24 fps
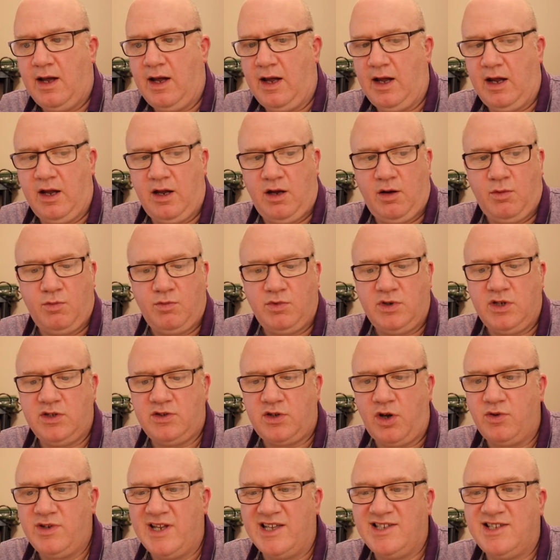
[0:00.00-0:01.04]
You
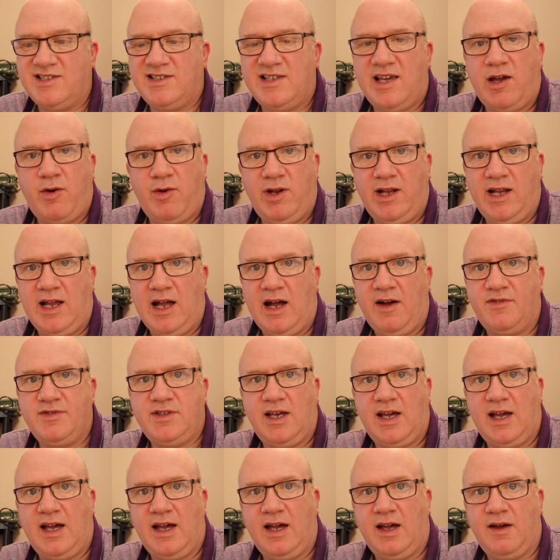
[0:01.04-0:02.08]
don't necessarily have
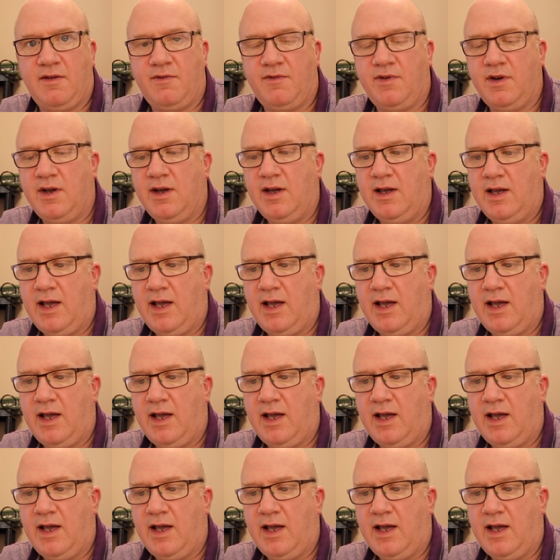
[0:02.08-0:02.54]
to have